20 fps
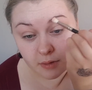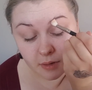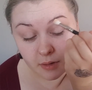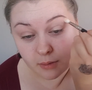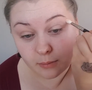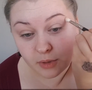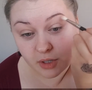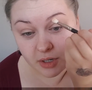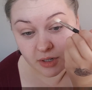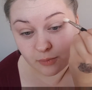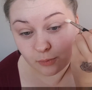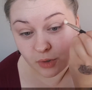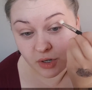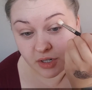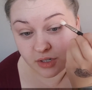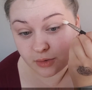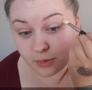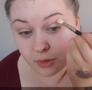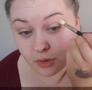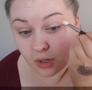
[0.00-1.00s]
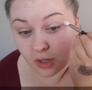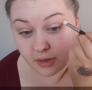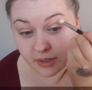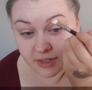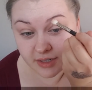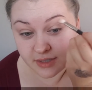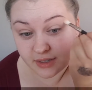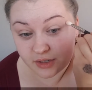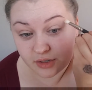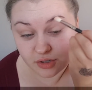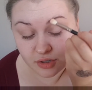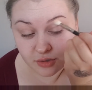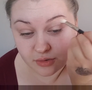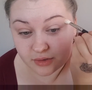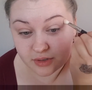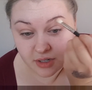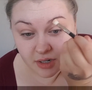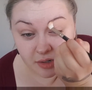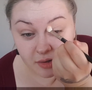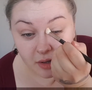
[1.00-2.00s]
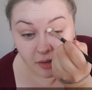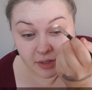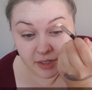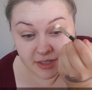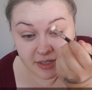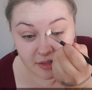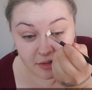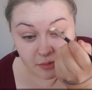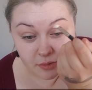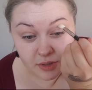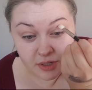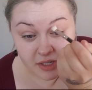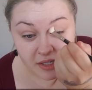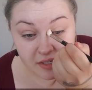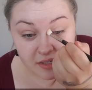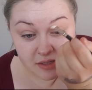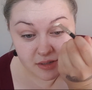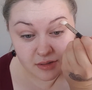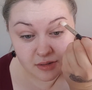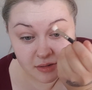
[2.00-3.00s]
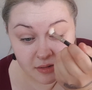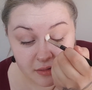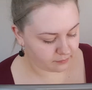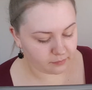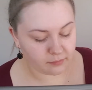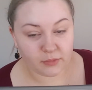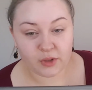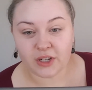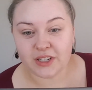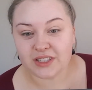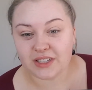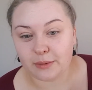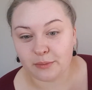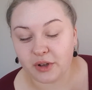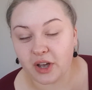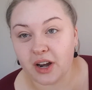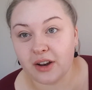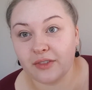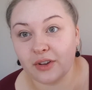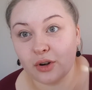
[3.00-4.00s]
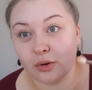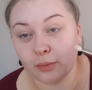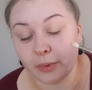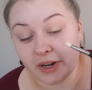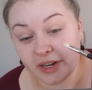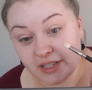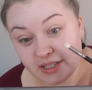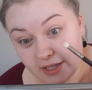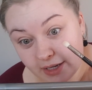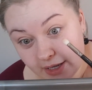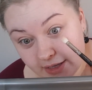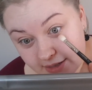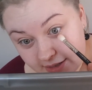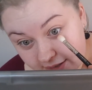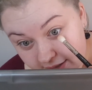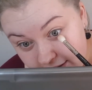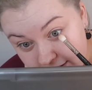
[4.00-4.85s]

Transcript: I'm going to run into a lot less issues and a lot less noise. Plus I'm kind of in a race against the